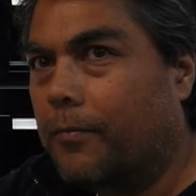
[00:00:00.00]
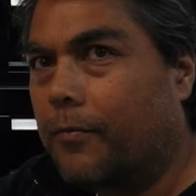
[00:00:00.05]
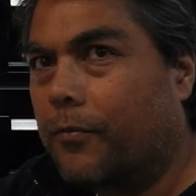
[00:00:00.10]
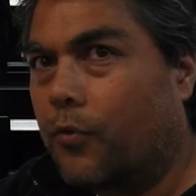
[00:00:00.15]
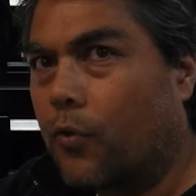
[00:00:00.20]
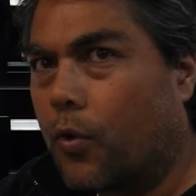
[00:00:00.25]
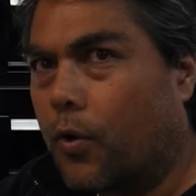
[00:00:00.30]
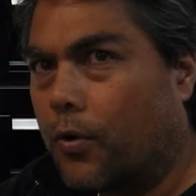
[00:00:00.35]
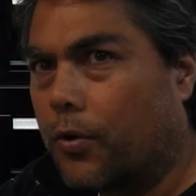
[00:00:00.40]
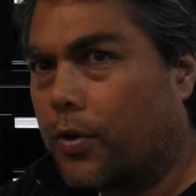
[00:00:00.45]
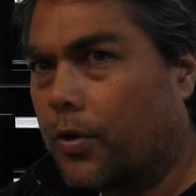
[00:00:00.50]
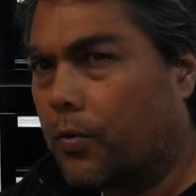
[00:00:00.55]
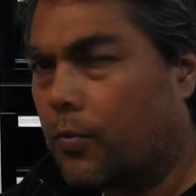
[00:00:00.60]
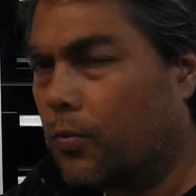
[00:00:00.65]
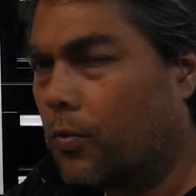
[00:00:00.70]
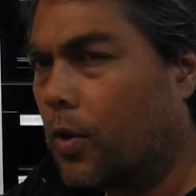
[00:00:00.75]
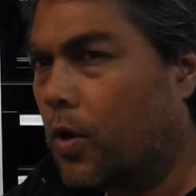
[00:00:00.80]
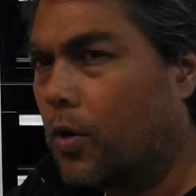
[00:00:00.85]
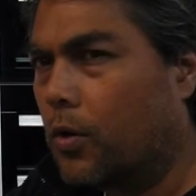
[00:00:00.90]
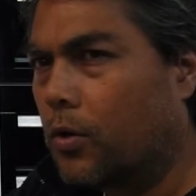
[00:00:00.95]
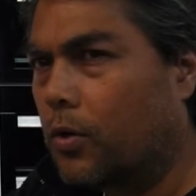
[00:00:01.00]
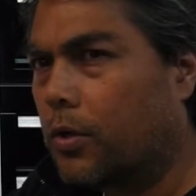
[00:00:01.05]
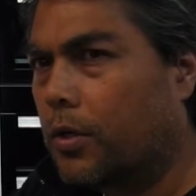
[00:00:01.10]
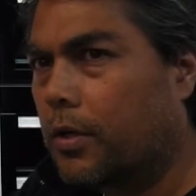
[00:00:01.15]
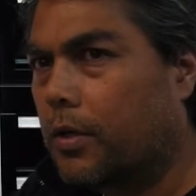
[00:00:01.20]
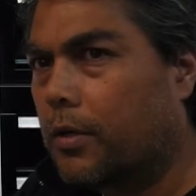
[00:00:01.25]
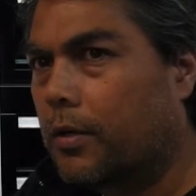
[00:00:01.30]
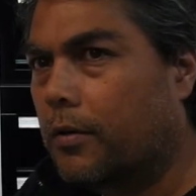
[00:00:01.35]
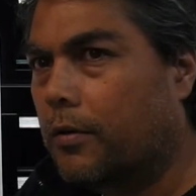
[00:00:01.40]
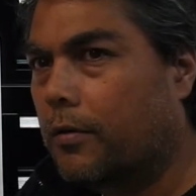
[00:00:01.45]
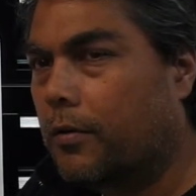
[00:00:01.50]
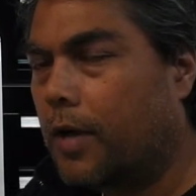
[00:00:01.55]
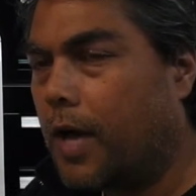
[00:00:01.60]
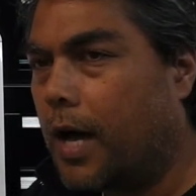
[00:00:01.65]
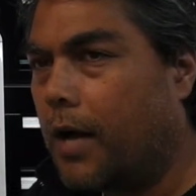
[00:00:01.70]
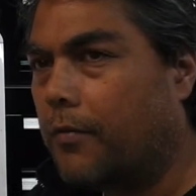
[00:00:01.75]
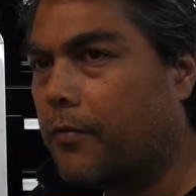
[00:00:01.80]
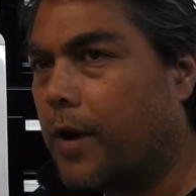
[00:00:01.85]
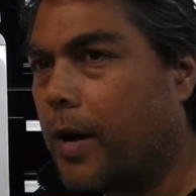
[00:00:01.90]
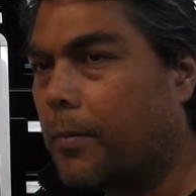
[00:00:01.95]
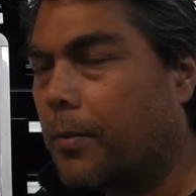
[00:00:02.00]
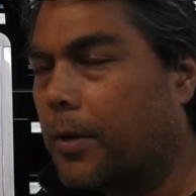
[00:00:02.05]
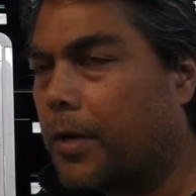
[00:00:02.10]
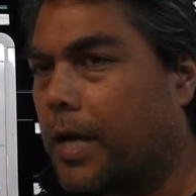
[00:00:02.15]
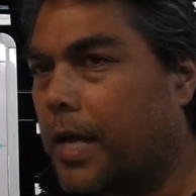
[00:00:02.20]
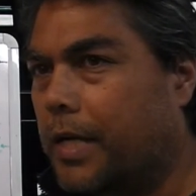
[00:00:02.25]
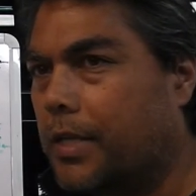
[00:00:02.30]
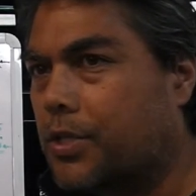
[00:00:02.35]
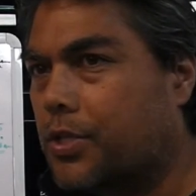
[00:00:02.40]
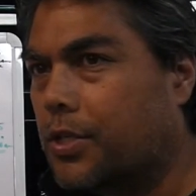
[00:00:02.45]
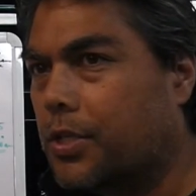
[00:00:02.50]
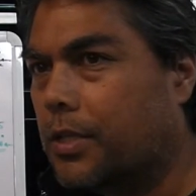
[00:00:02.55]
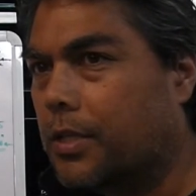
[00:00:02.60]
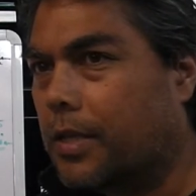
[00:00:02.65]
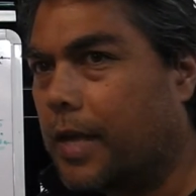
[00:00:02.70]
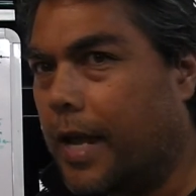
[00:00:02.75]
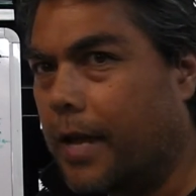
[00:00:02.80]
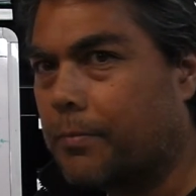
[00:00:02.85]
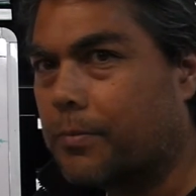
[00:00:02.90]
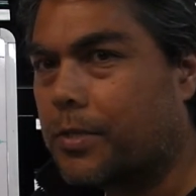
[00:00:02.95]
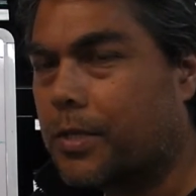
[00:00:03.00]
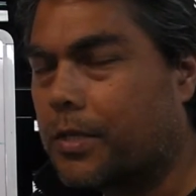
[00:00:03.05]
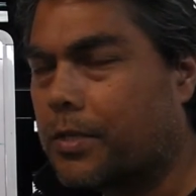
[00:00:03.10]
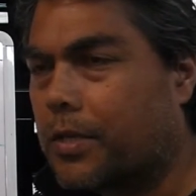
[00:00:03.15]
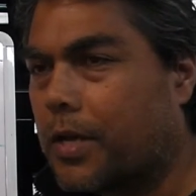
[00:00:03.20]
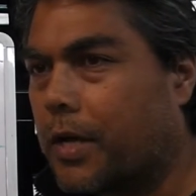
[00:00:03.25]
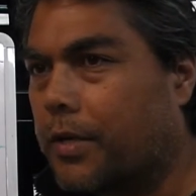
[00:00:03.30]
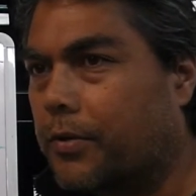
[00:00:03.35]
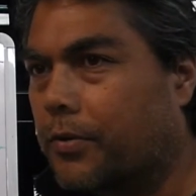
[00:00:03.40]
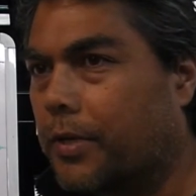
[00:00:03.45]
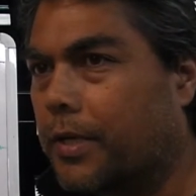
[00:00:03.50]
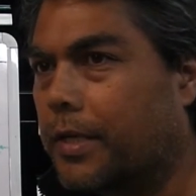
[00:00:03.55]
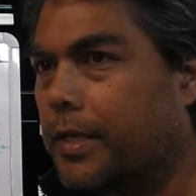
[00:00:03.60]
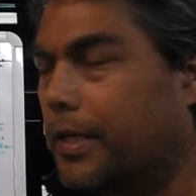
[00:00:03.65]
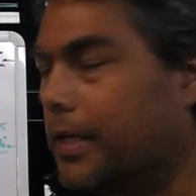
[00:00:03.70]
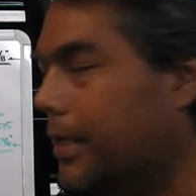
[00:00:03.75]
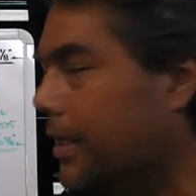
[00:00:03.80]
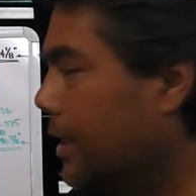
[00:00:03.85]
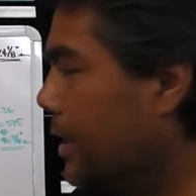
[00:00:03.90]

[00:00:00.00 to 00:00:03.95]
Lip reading: For the Rogue Fabrication M600,